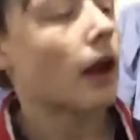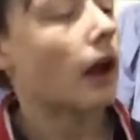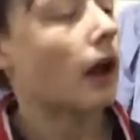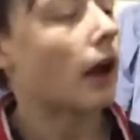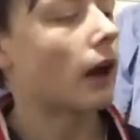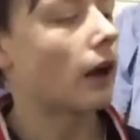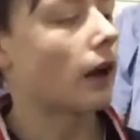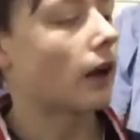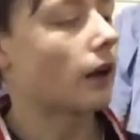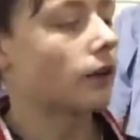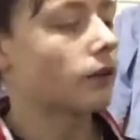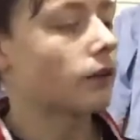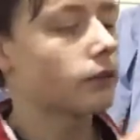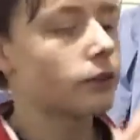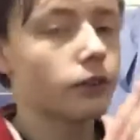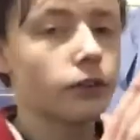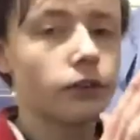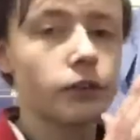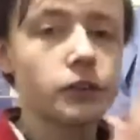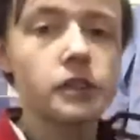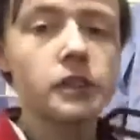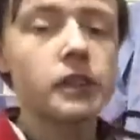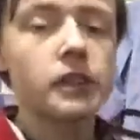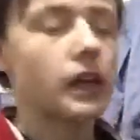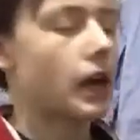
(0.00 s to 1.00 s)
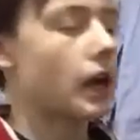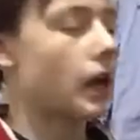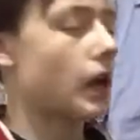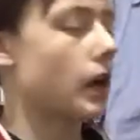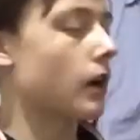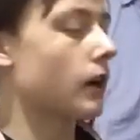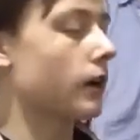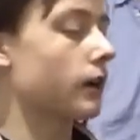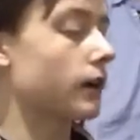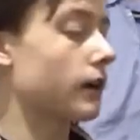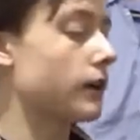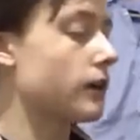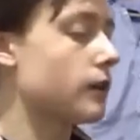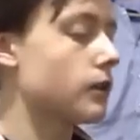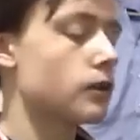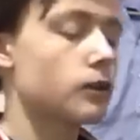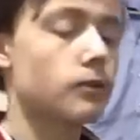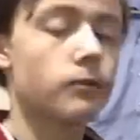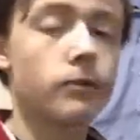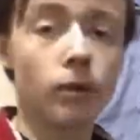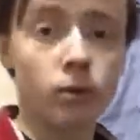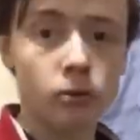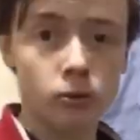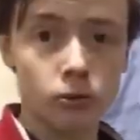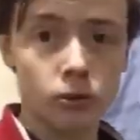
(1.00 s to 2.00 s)
and they are in the
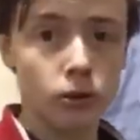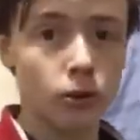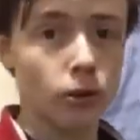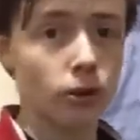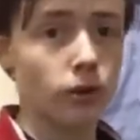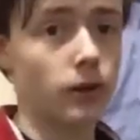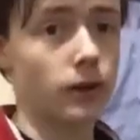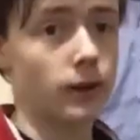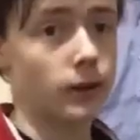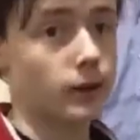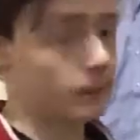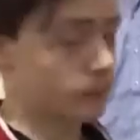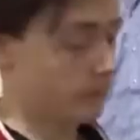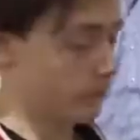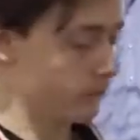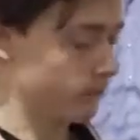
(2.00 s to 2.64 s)
wrong colour.